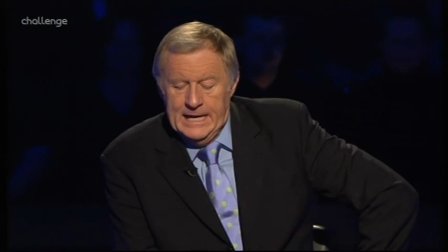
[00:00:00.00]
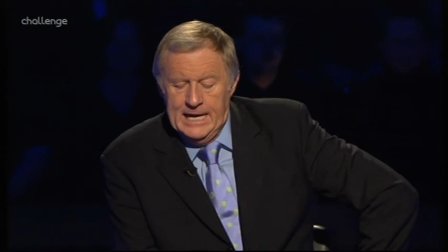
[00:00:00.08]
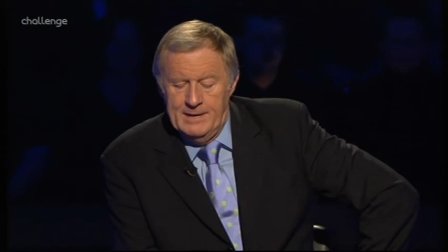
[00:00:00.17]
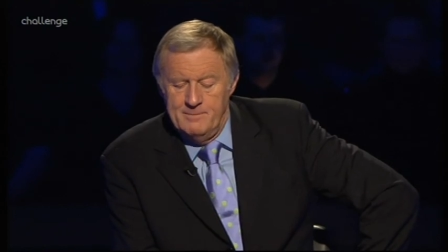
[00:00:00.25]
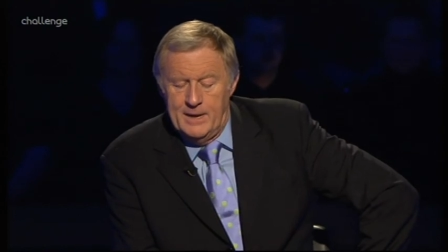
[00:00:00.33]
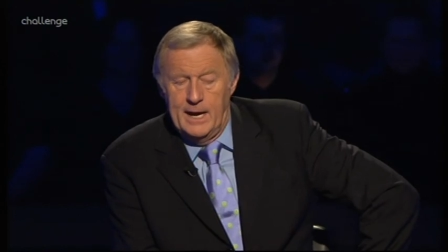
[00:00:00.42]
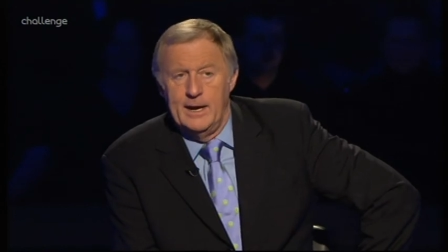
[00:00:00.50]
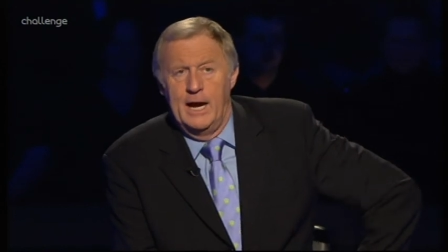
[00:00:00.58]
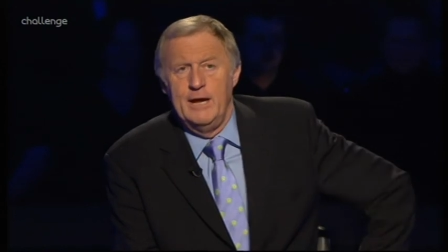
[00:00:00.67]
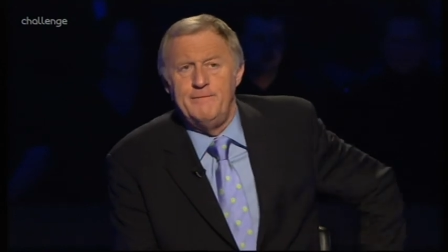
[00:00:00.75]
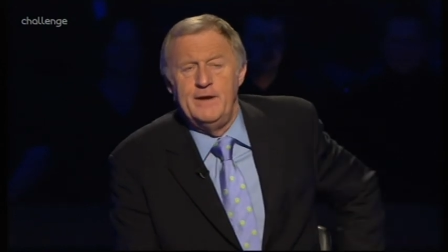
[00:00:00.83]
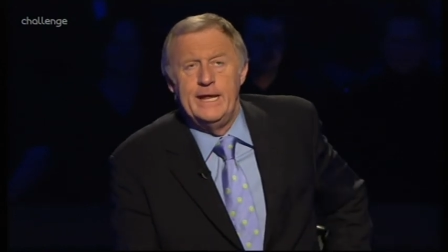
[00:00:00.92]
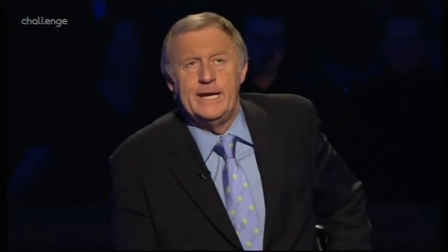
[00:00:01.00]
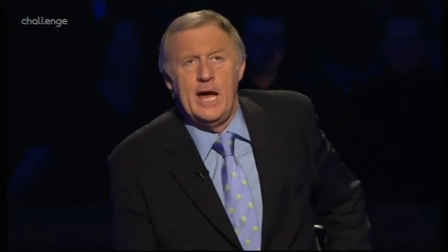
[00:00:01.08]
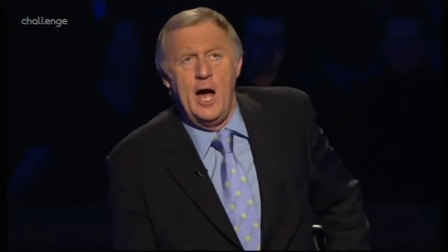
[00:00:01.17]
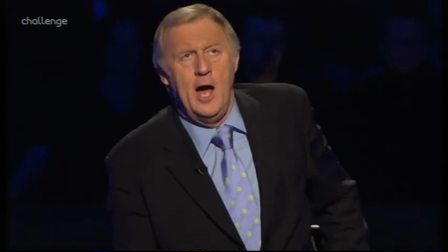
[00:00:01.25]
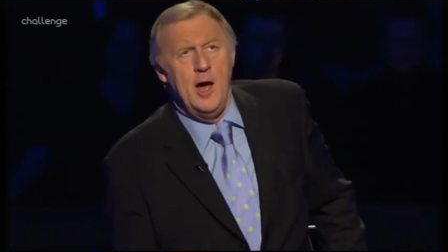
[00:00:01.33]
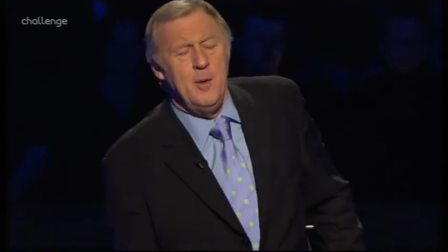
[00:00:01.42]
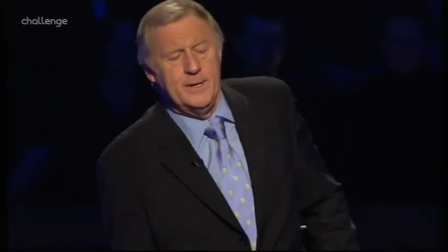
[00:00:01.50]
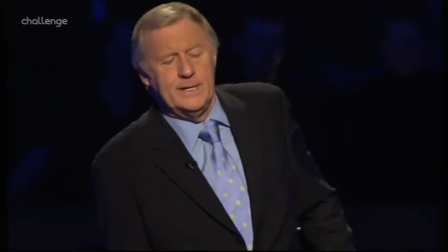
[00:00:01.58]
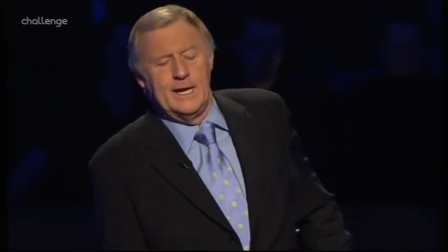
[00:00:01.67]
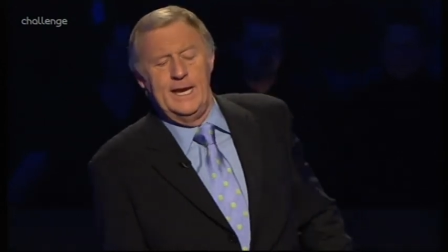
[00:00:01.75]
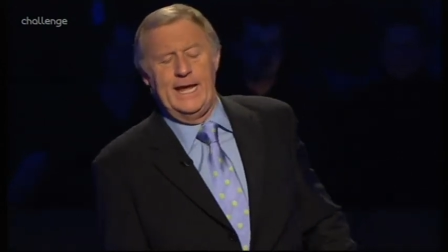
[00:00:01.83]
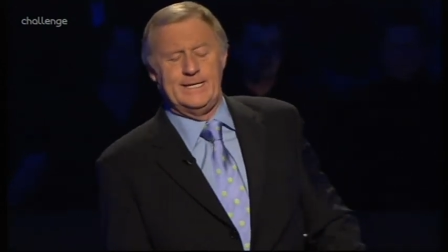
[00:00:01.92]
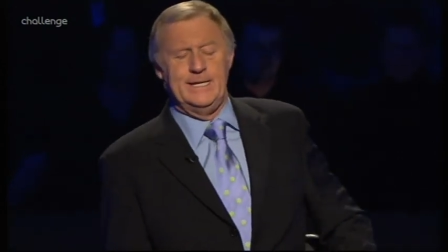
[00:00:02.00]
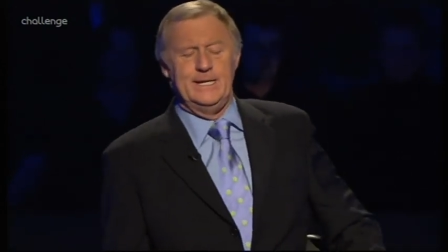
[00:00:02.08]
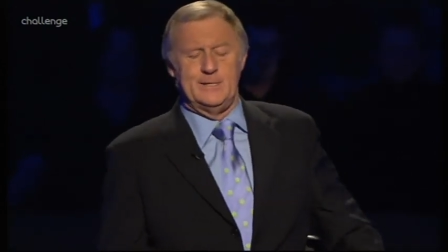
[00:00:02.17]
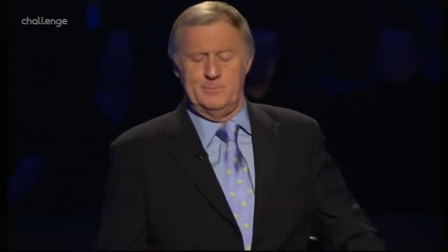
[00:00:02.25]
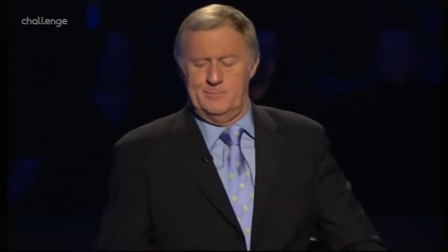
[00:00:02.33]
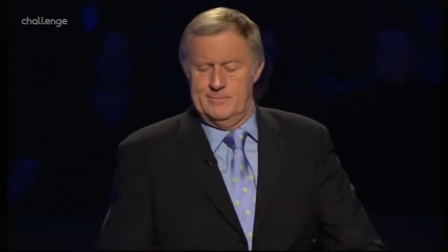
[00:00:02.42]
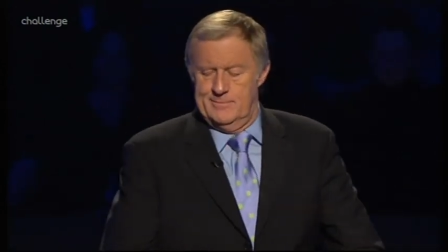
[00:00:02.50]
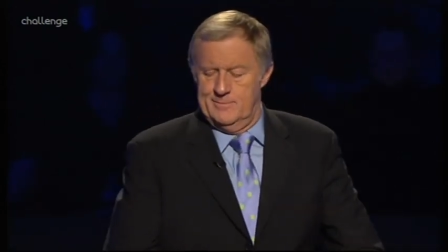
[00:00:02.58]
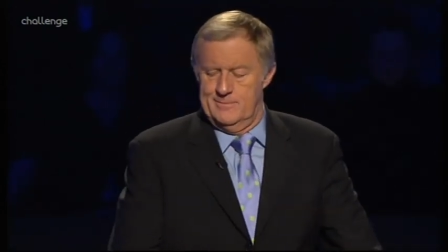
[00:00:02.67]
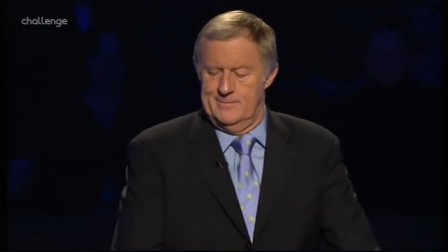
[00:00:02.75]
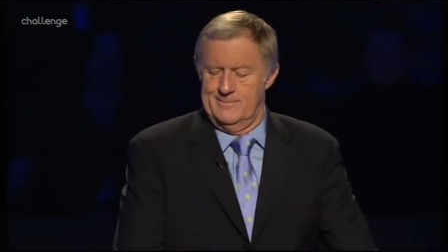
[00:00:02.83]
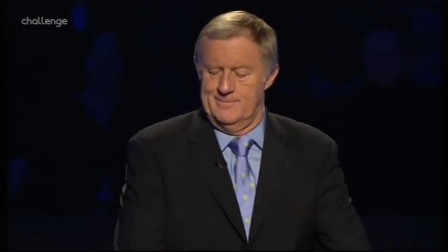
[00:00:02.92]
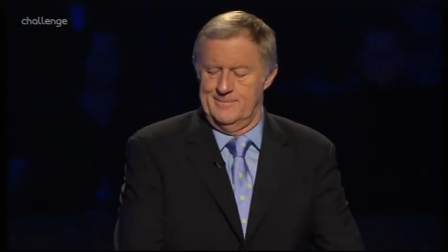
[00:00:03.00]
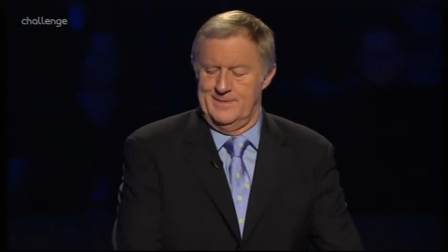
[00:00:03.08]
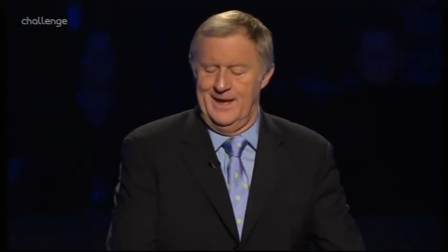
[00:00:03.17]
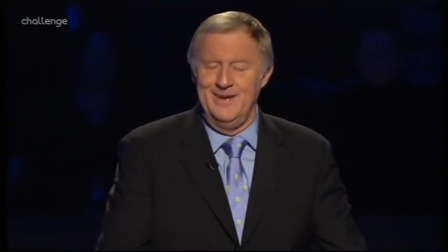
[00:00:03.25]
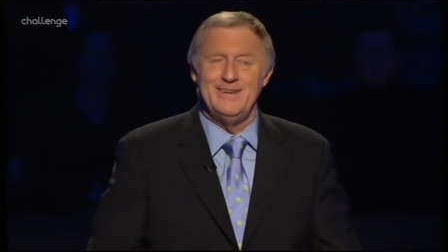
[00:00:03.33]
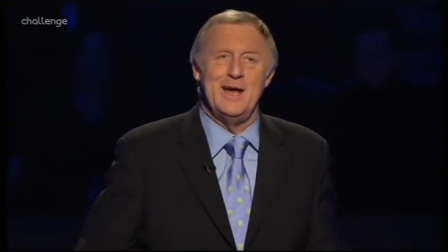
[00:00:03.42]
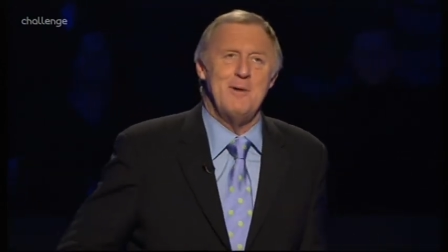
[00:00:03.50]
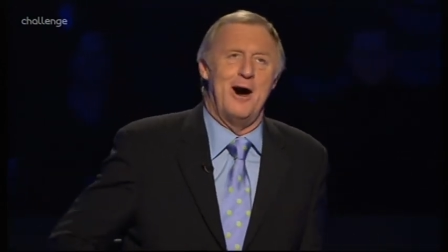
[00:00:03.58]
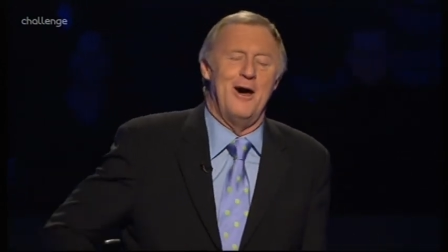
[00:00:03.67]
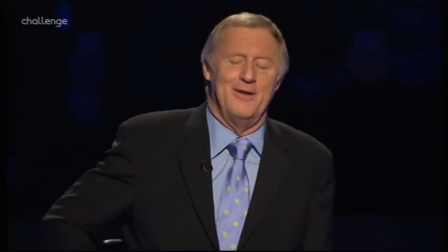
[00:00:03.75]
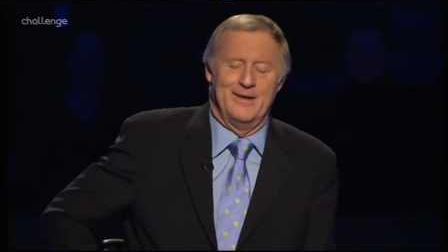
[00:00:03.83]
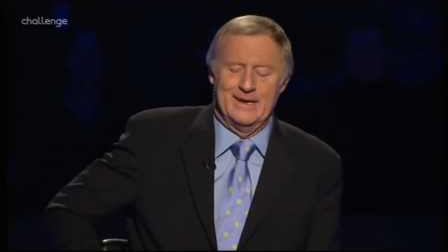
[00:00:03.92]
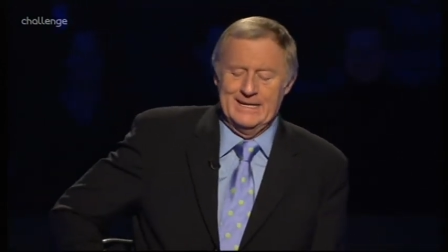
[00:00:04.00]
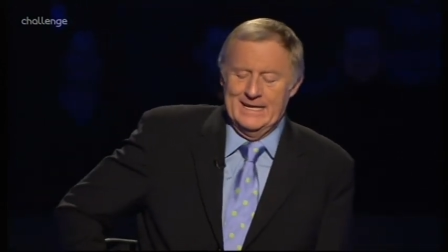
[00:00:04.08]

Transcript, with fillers: Um, are you feeling calm and collected? Uh, hardly. No, come on.